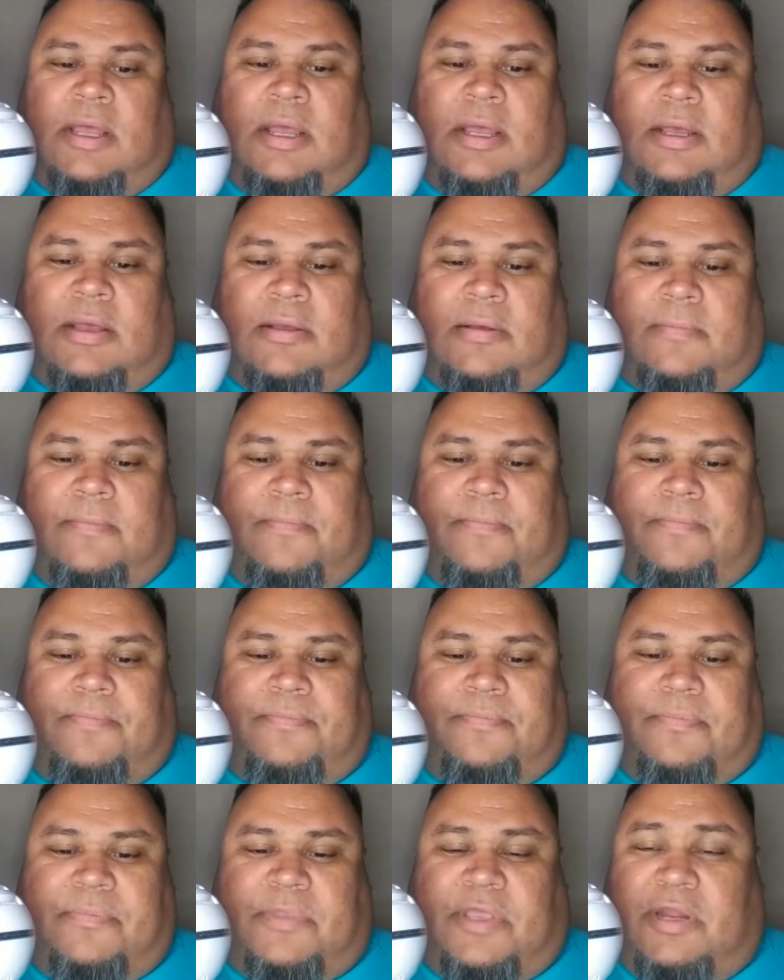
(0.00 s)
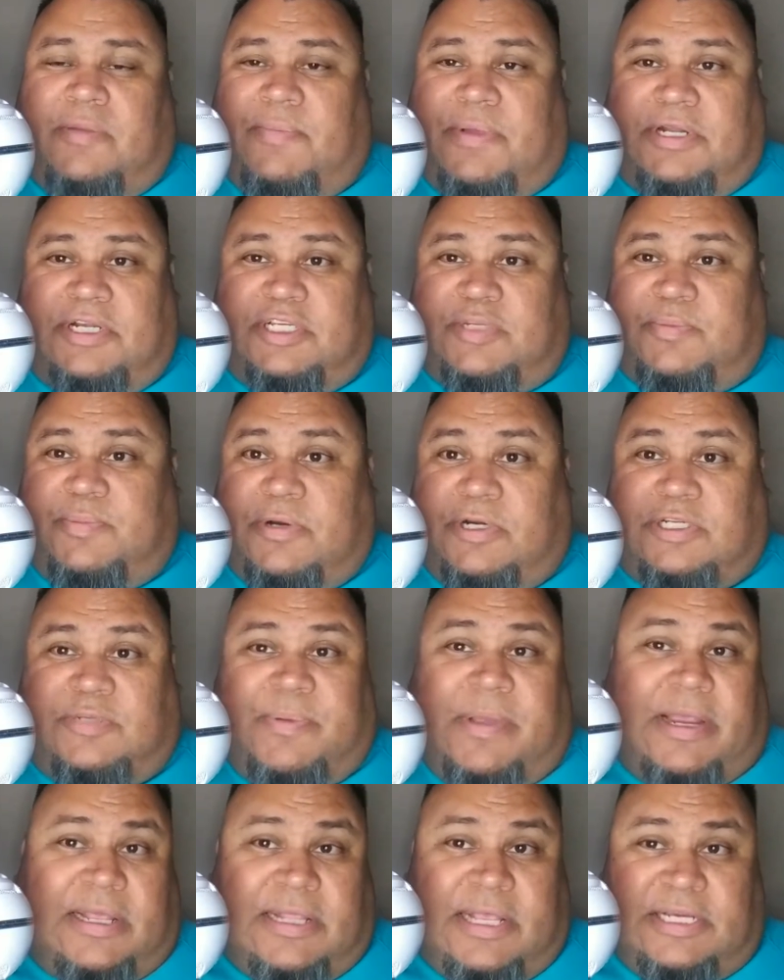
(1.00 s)
um, could have been just pure
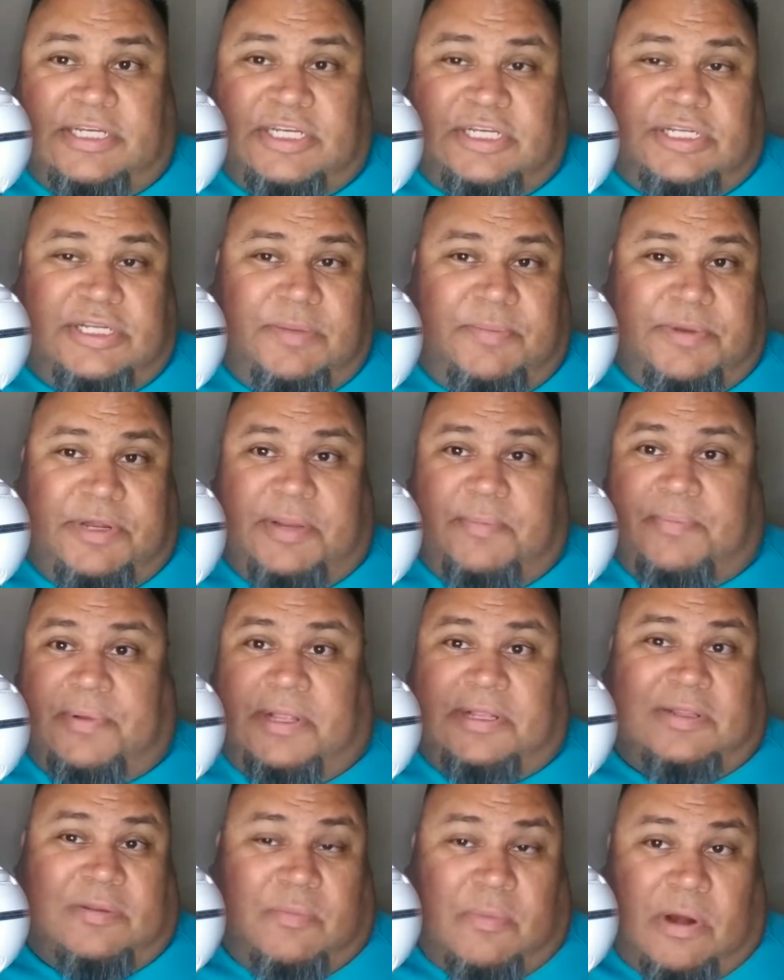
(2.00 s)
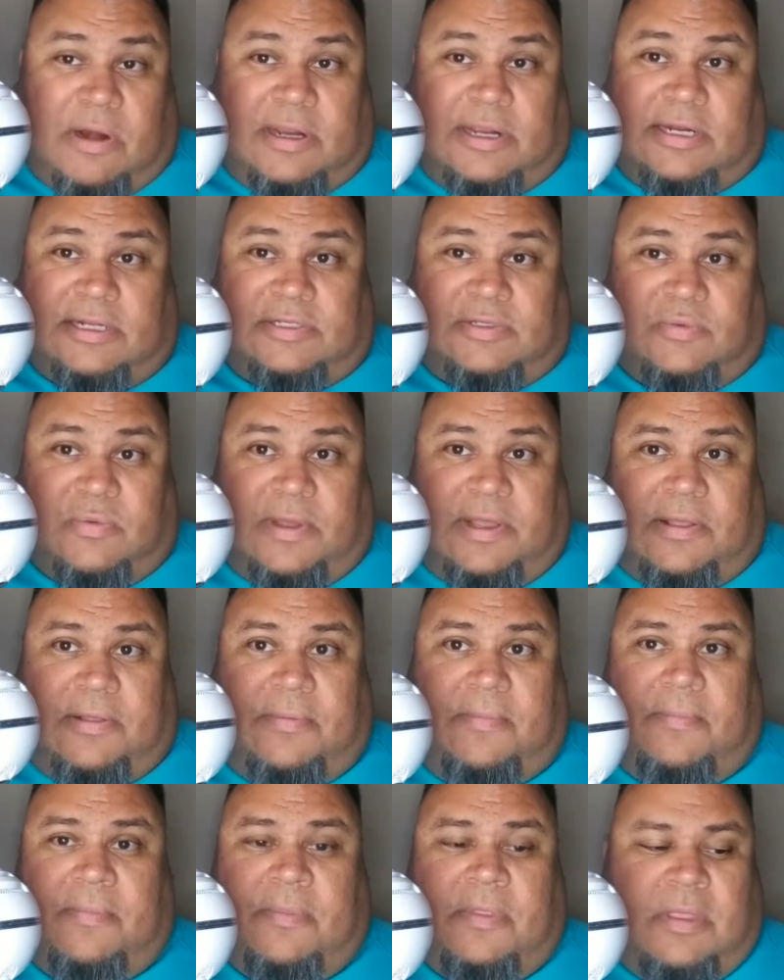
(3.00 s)
speculation to manipulate the market as
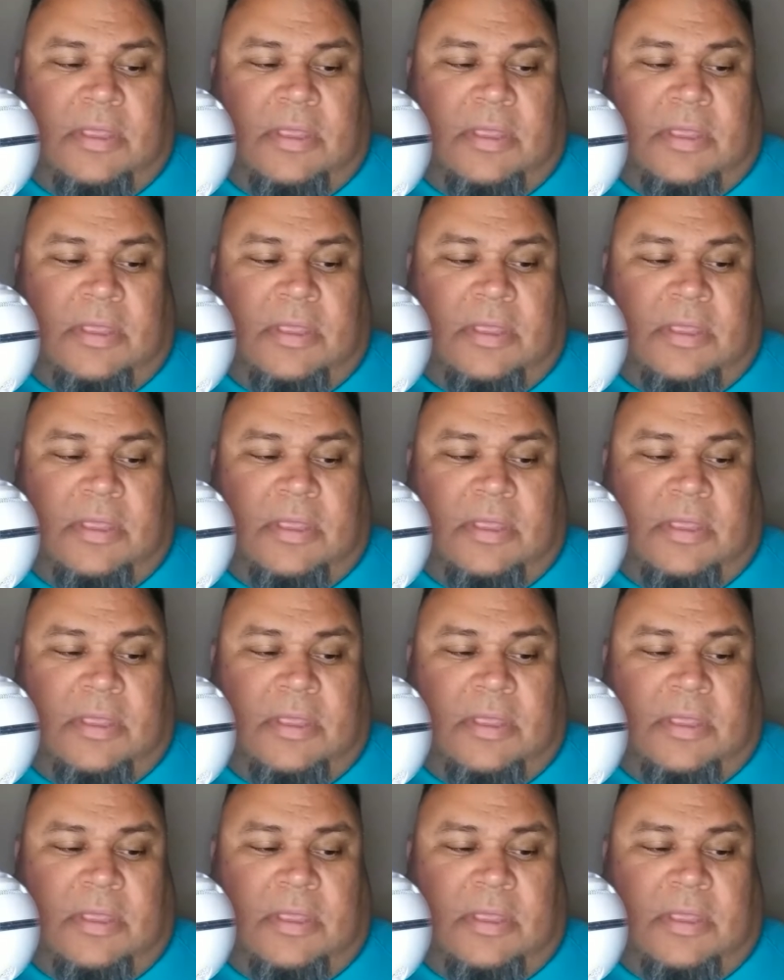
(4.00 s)
well.